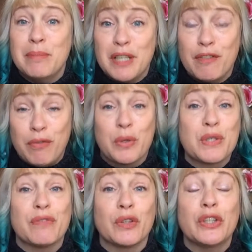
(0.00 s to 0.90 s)
be a
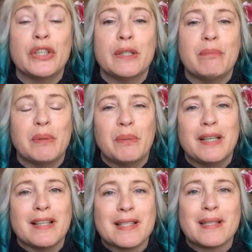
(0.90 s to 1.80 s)
force for good, but
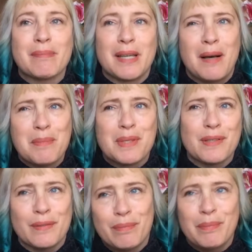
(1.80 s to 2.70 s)
when it becomes
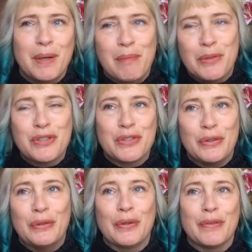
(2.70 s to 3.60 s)
an
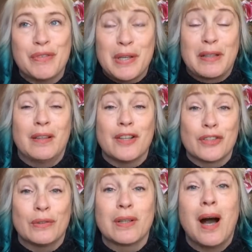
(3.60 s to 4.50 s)
emotional or
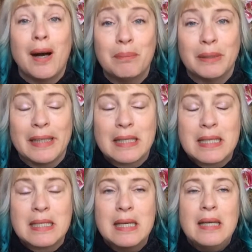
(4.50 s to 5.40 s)
psychological
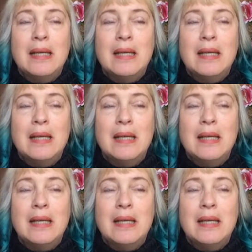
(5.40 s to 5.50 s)
complex,